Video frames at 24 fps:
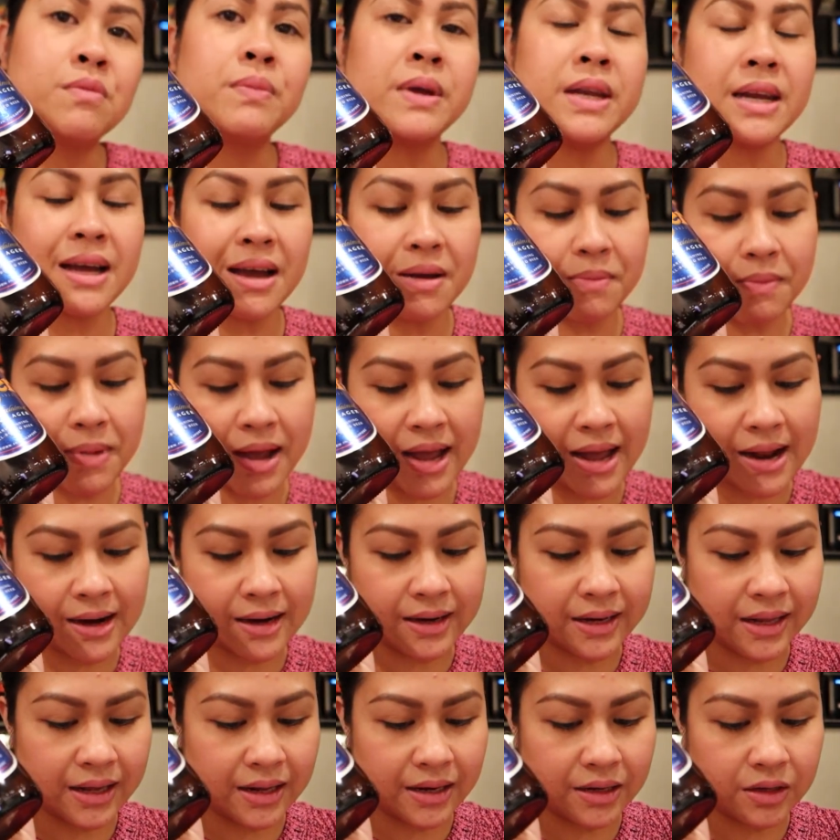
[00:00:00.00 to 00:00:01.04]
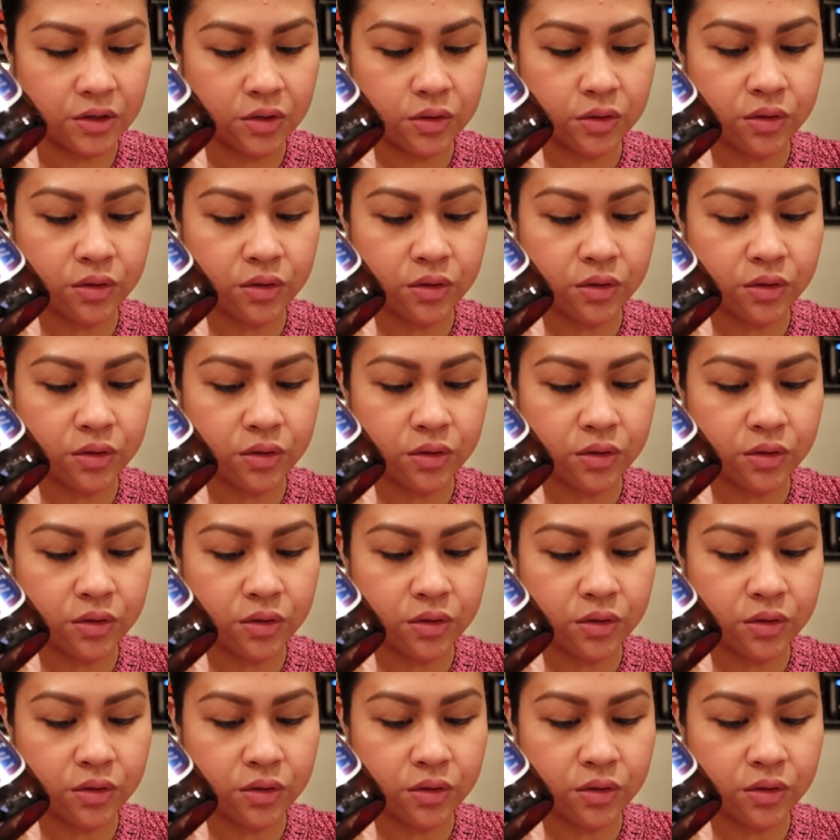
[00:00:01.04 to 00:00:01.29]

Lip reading: yung pinakamahal din.